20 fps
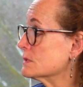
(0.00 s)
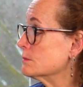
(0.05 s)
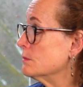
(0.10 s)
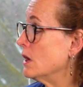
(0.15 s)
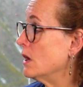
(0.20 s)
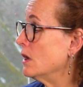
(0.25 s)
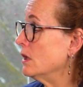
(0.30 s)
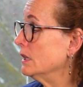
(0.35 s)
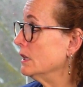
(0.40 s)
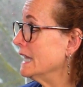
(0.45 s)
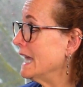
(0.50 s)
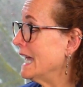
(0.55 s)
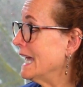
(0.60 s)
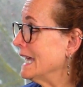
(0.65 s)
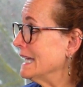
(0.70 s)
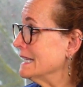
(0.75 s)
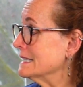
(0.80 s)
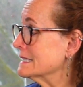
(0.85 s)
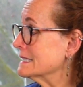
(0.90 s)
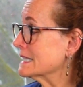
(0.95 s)
small
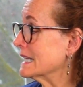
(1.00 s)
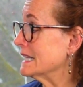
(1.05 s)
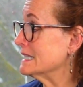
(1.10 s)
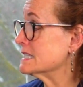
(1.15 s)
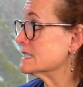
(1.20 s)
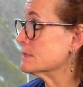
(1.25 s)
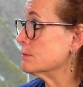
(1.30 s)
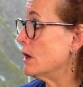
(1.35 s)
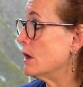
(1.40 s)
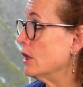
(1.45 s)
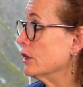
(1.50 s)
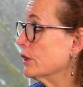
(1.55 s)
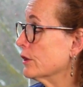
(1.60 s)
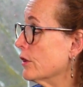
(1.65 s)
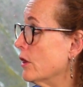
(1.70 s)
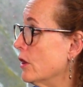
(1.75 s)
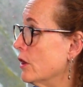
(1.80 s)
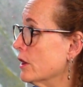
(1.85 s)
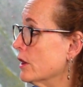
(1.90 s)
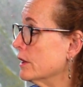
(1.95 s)
legs and smaller
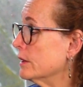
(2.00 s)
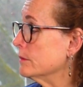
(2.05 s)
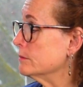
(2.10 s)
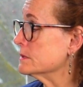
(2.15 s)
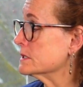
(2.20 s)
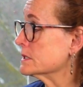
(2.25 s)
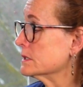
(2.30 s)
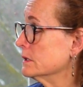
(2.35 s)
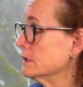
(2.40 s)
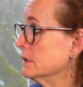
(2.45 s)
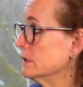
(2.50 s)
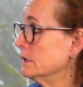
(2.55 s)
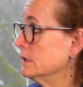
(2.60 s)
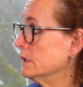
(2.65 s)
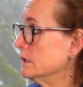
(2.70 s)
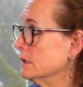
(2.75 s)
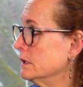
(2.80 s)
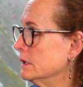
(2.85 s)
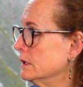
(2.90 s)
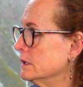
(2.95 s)
arms.
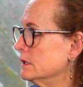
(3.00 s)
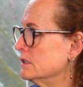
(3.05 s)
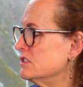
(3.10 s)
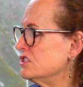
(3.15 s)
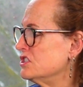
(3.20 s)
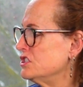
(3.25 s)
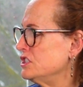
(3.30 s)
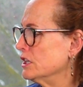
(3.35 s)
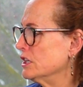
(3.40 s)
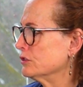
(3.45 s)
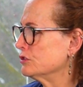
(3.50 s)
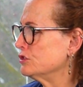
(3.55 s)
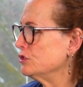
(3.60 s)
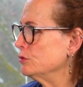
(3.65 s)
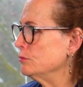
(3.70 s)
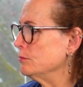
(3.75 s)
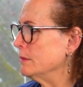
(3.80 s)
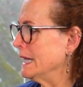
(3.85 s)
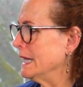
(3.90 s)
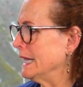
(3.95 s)
Still
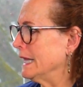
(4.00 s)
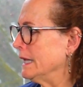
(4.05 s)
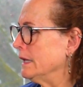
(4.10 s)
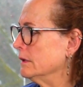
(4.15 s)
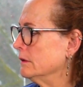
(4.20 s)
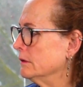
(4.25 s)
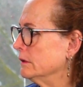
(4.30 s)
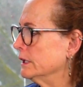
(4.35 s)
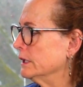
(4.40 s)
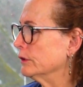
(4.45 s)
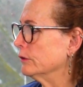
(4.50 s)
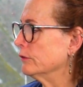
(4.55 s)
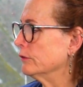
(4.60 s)
too many, Little